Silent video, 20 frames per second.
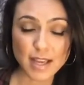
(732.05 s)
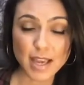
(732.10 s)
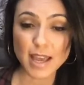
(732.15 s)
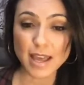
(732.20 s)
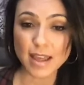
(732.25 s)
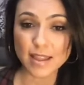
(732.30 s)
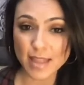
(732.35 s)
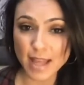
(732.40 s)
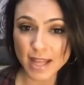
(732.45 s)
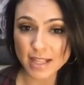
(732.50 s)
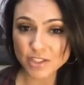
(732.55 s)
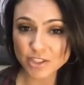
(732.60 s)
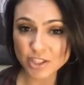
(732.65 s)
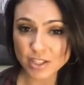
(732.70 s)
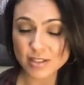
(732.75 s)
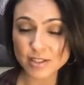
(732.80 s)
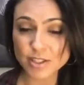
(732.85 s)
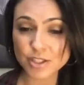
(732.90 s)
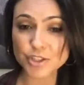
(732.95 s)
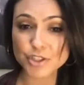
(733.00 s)
And that's
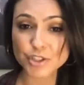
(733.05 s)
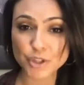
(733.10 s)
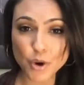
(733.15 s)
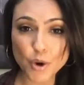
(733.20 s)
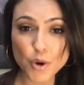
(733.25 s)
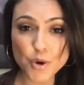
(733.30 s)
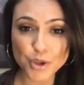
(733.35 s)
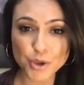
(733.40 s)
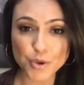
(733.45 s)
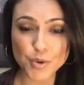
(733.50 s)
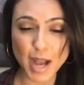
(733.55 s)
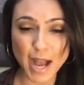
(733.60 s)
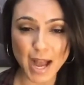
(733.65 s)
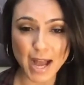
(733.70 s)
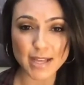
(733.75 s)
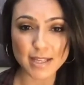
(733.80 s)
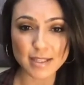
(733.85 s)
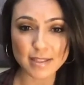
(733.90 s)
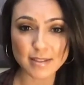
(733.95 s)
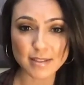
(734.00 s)
just to show you
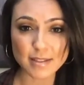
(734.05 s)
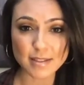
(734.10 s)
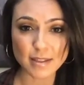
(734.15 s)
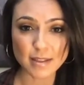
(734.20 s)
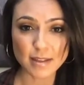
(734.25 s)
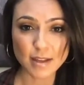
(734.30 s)
guys,